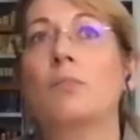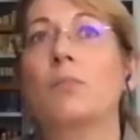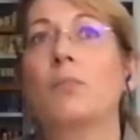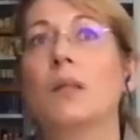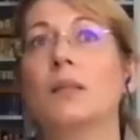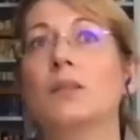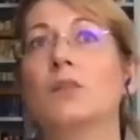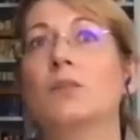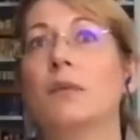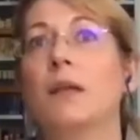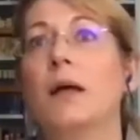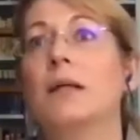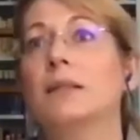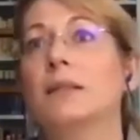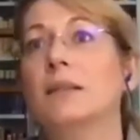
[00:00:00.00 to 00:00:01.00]
is
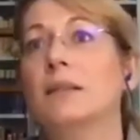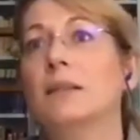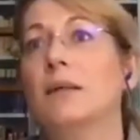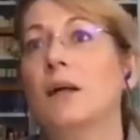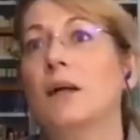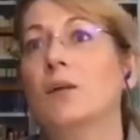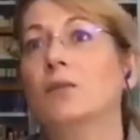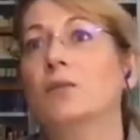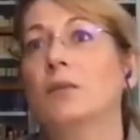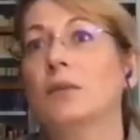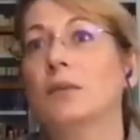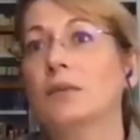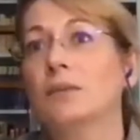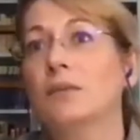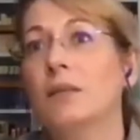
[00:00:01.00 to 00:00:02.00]
reflected in kind of
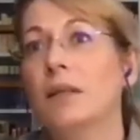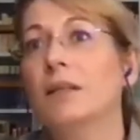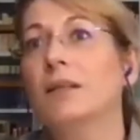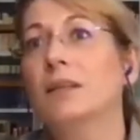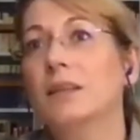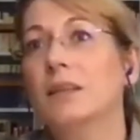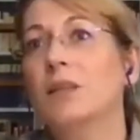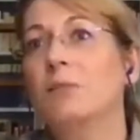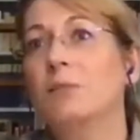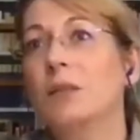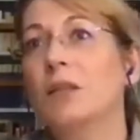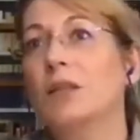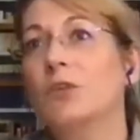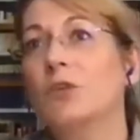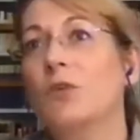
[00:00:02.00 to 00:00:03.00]
an
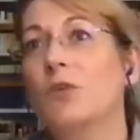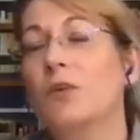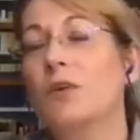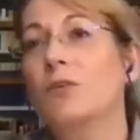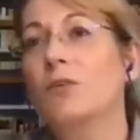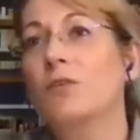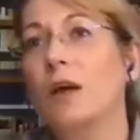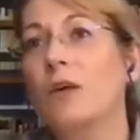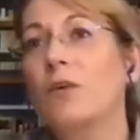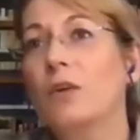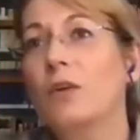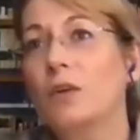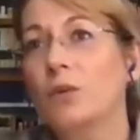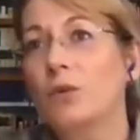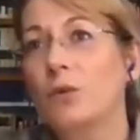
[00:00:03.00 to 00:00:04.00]
indiscriminatory
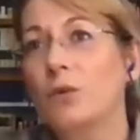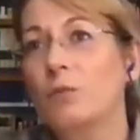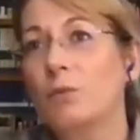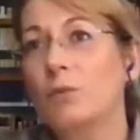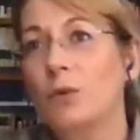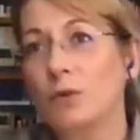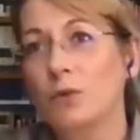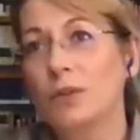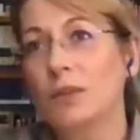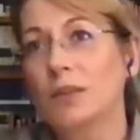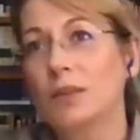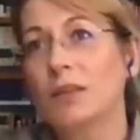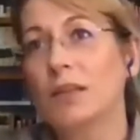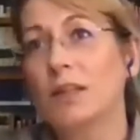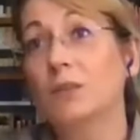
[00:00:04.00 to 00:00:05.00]
regulatory process
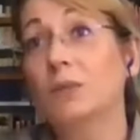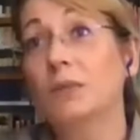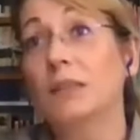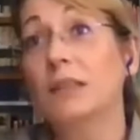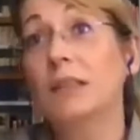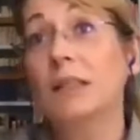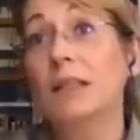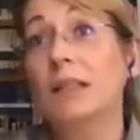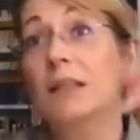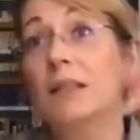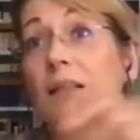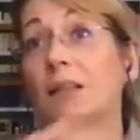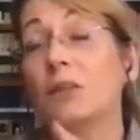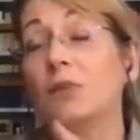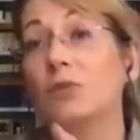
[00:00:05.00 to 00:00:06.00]
that we see
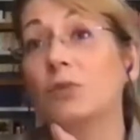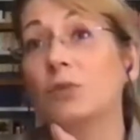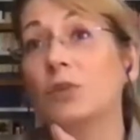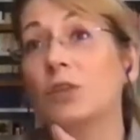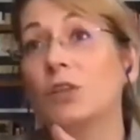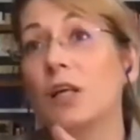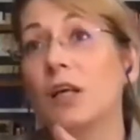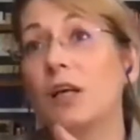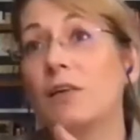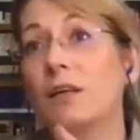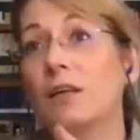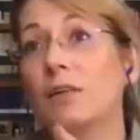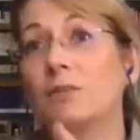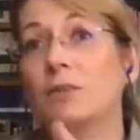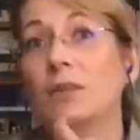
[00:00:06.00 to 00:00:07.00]
in food
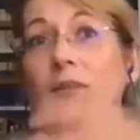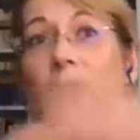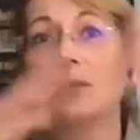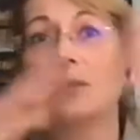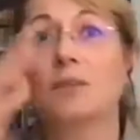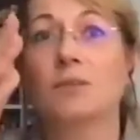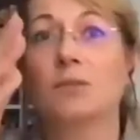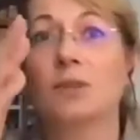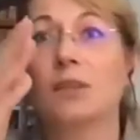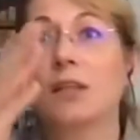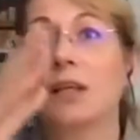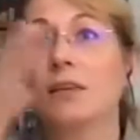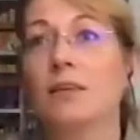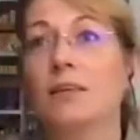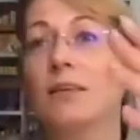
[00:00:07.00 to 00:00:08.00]
sharing, but which
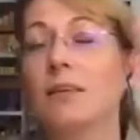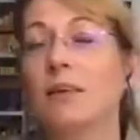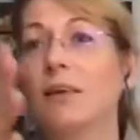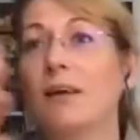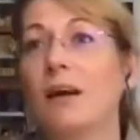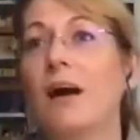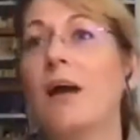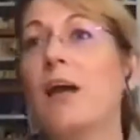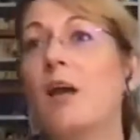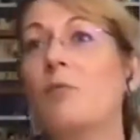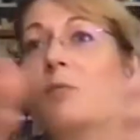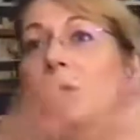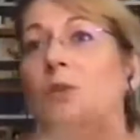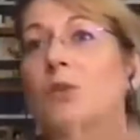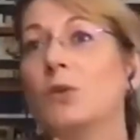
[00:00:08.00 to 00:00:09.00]
are
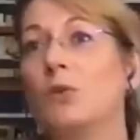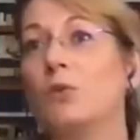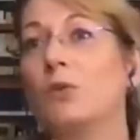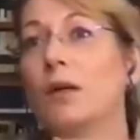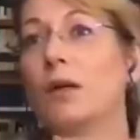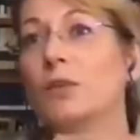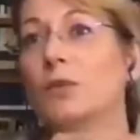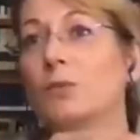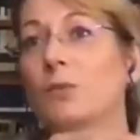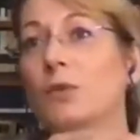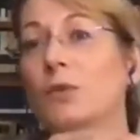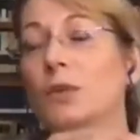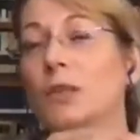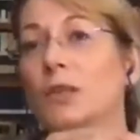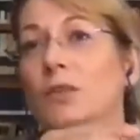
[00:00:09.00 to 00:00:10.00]
able so far to
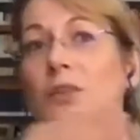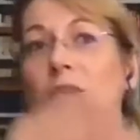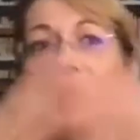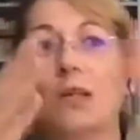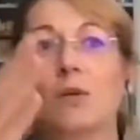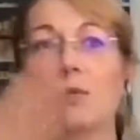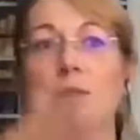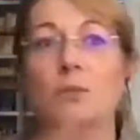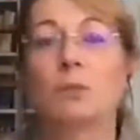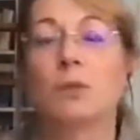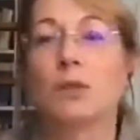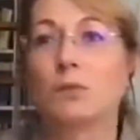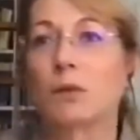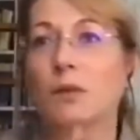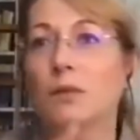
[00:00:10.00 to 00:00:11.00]
mostly distinguish
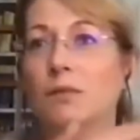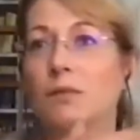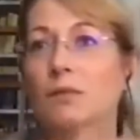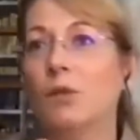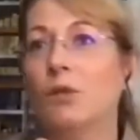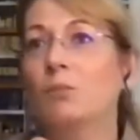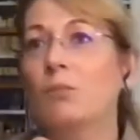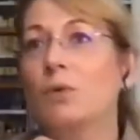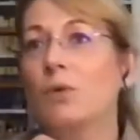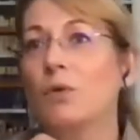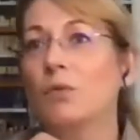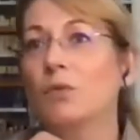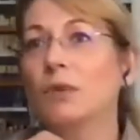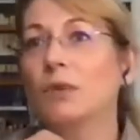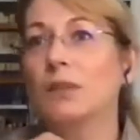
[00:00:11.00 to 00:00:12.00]
between
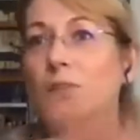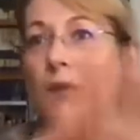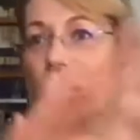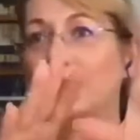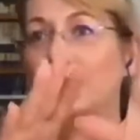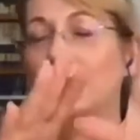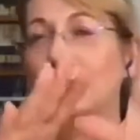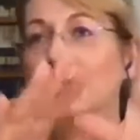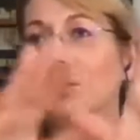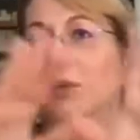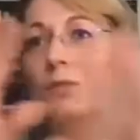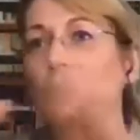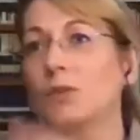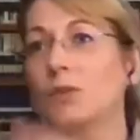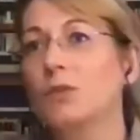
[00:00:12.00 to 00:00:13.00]
non-profits, grassroots
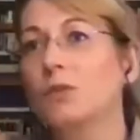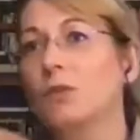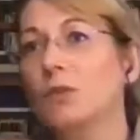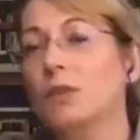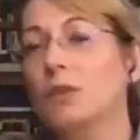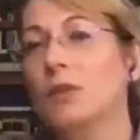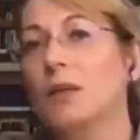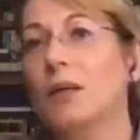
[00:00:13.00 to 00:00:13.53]
versus